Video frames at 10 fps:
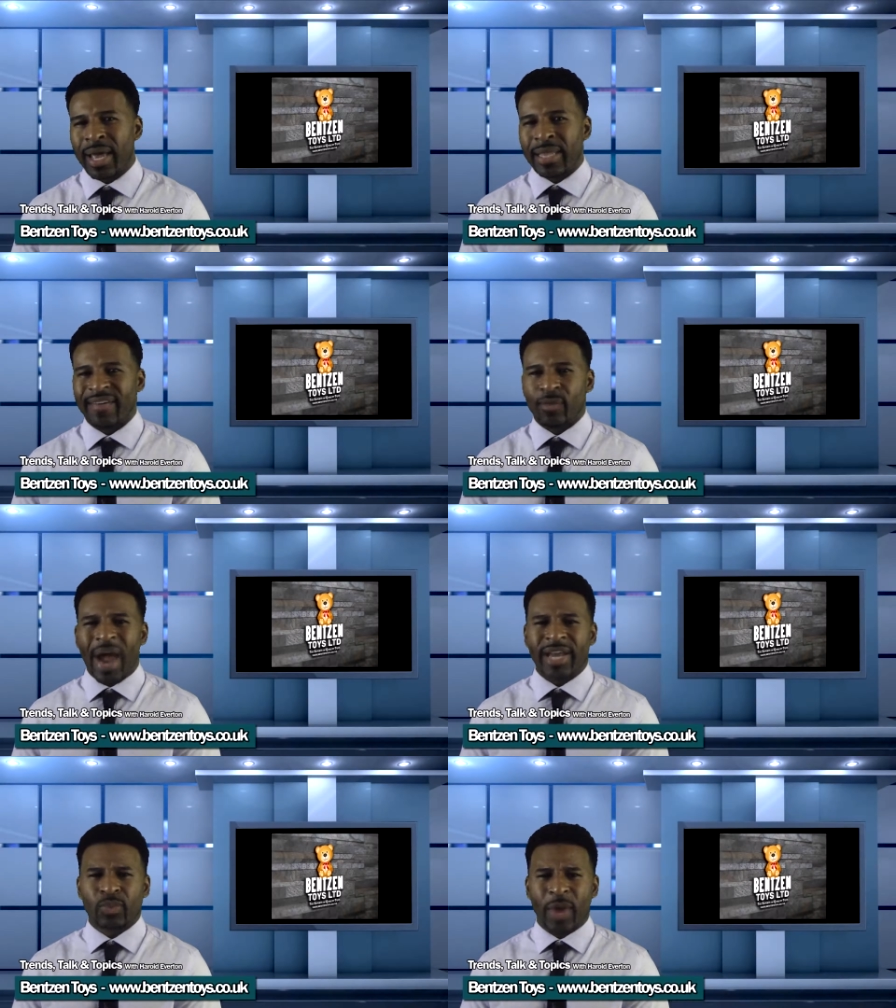They have the
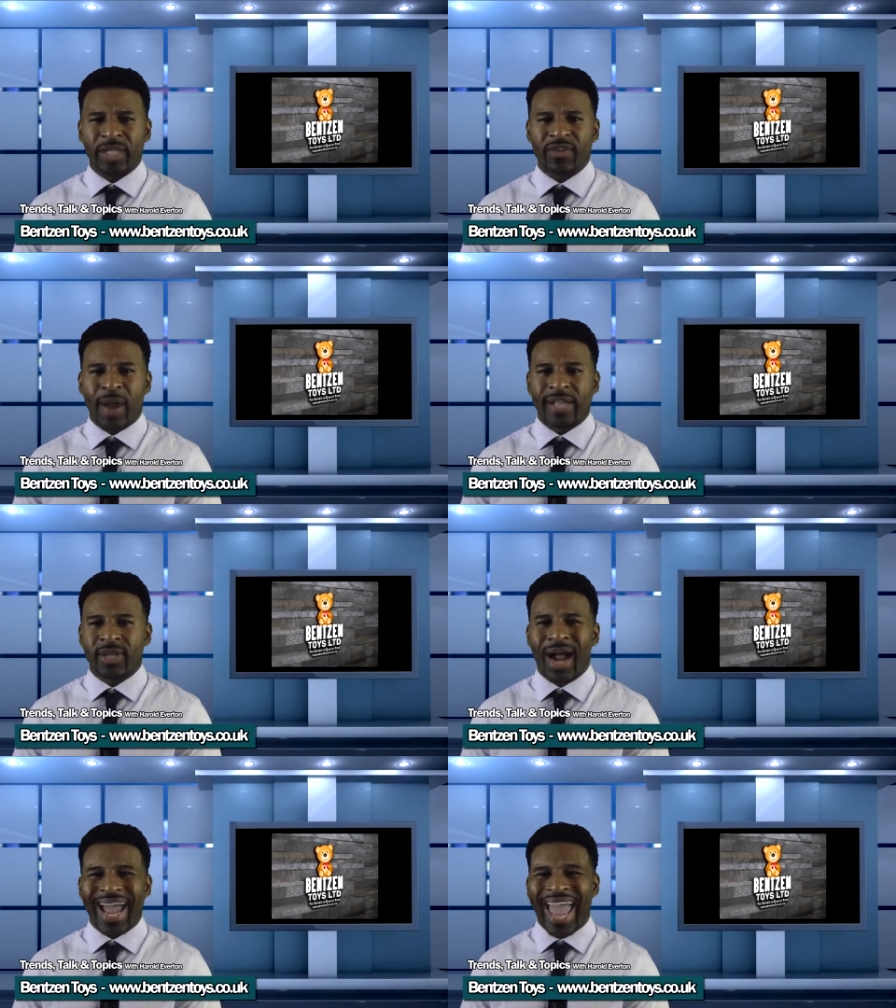widest range of Monster
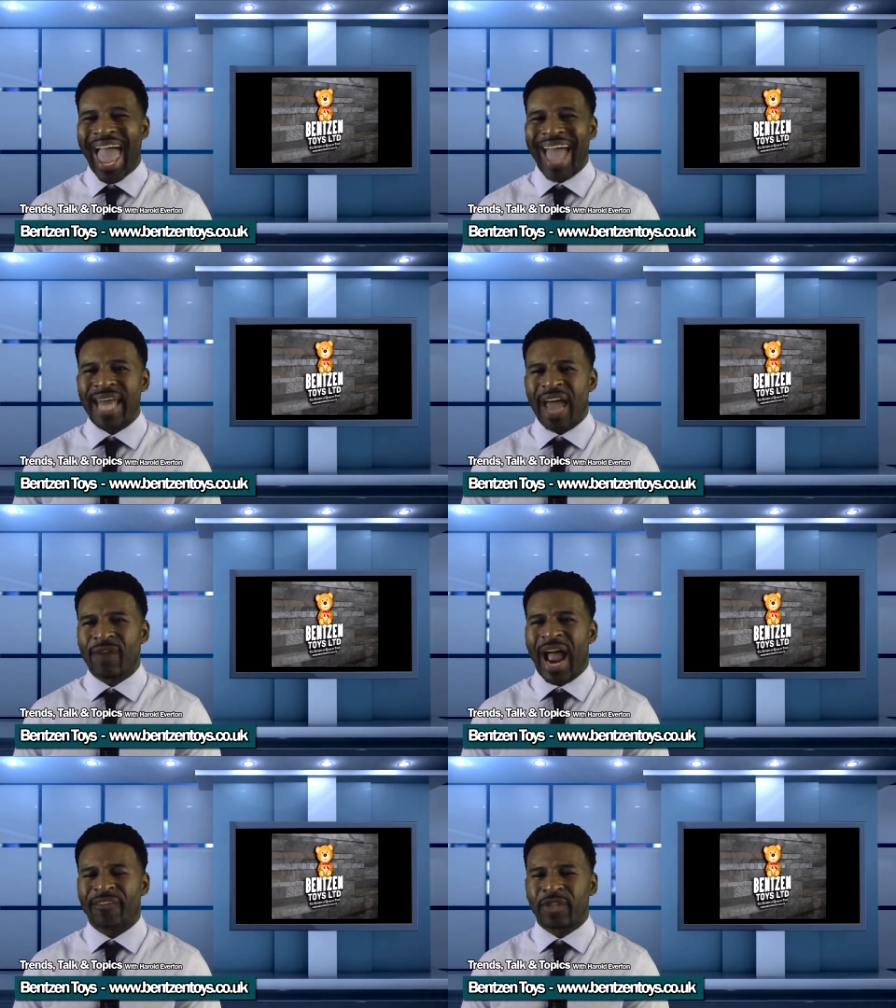High and Ever
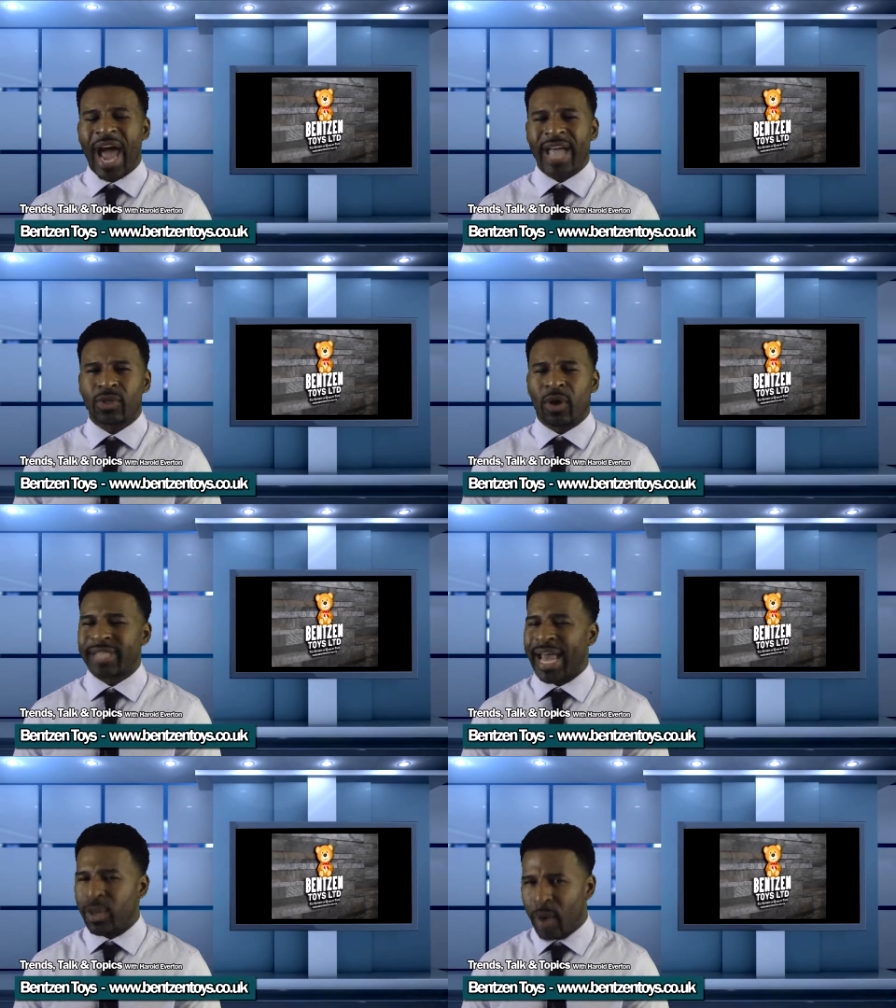After High dolls
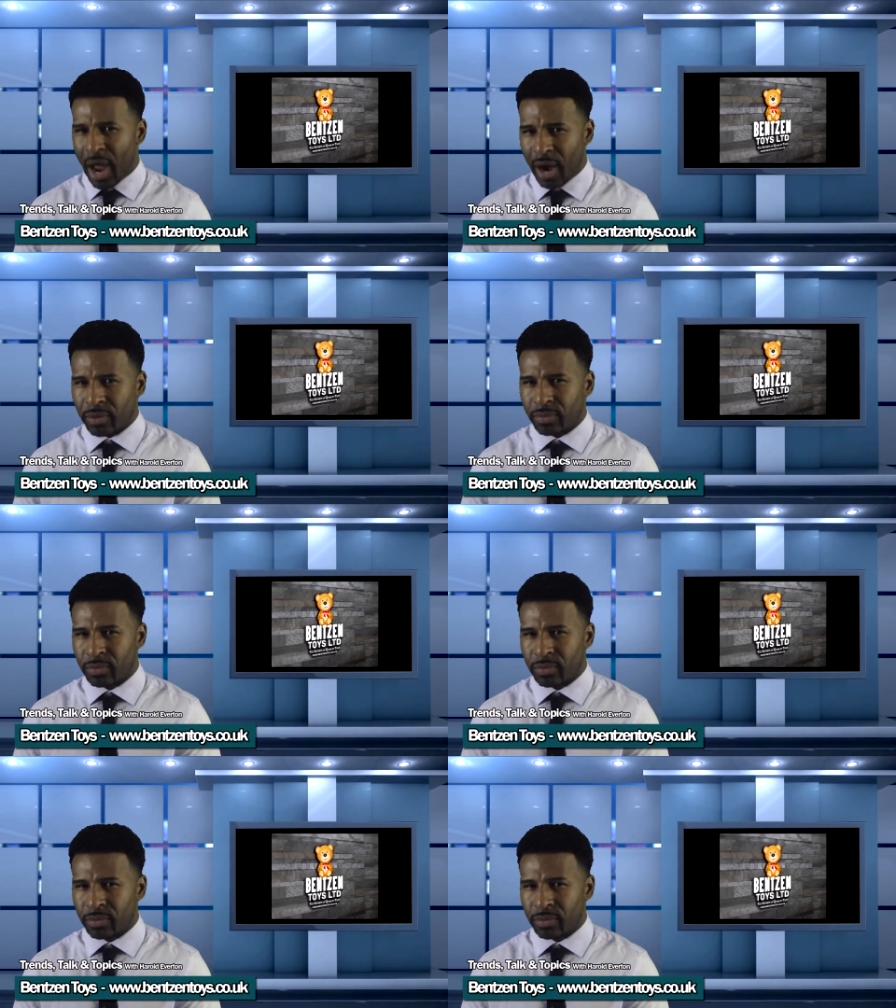anywhere.